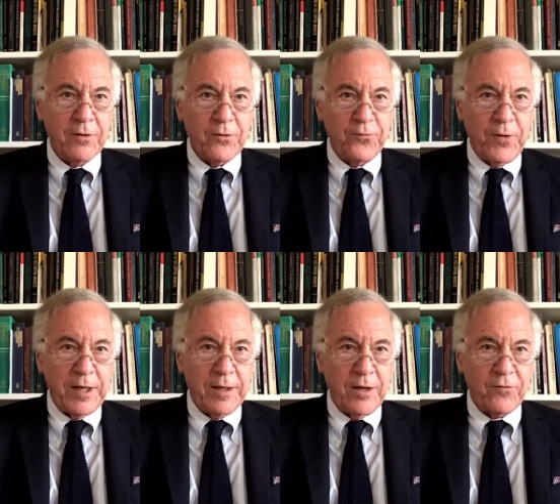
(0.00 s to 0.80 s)
the
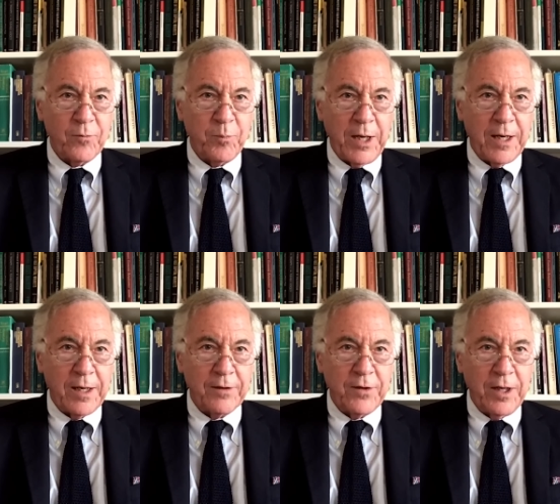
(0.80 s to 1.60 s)
Fed doesn't pay
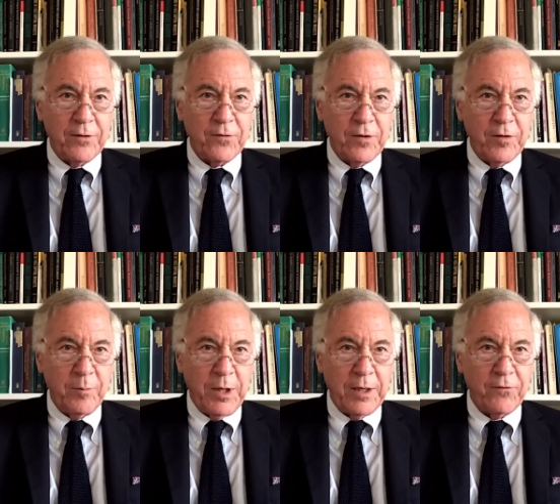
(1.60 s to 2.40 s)
any attention to the
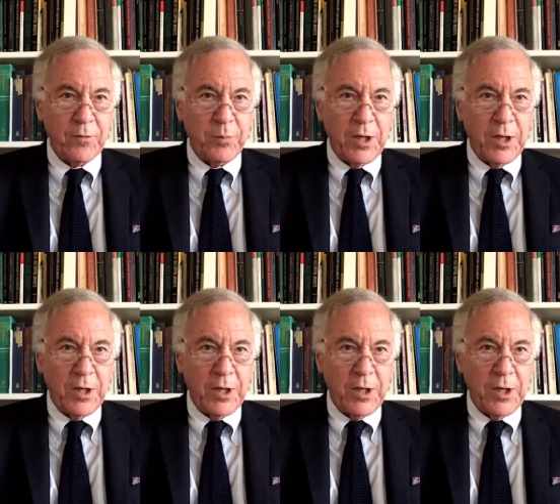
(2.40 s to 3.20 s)
money
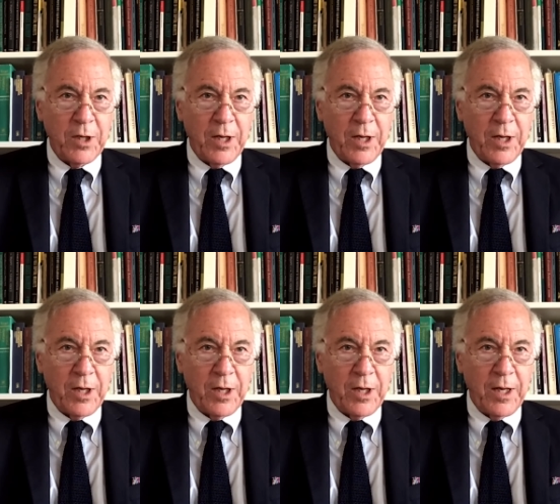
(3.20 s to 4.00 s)
supply
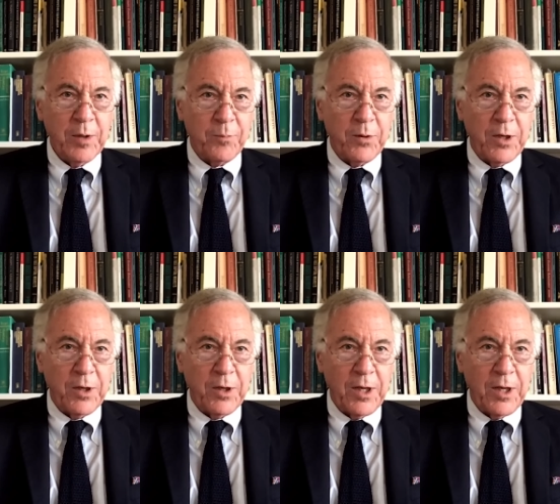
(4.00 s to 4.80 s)
because the money supply
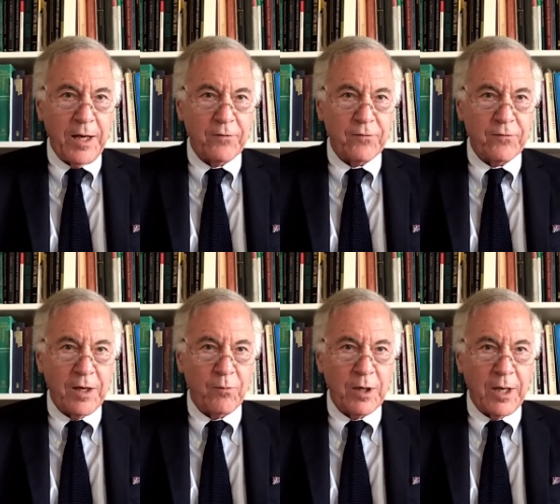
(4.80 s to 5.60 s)
is not a
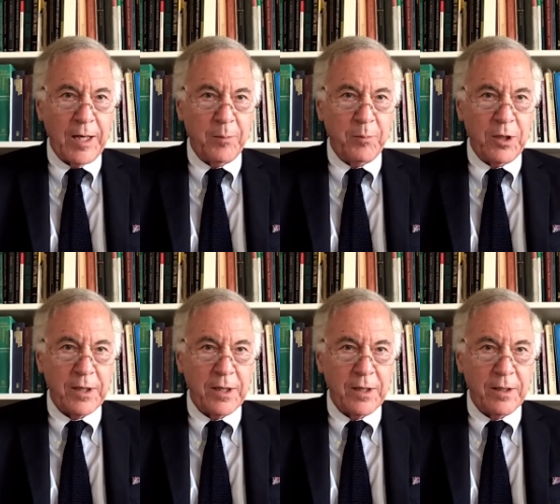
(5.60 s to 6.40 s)
reliable
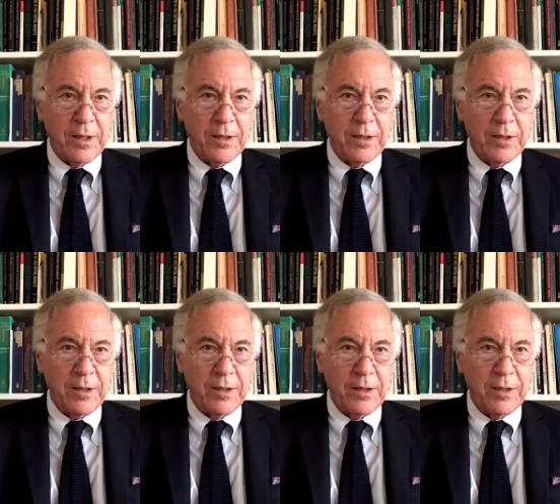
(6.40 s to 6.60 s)
indicator.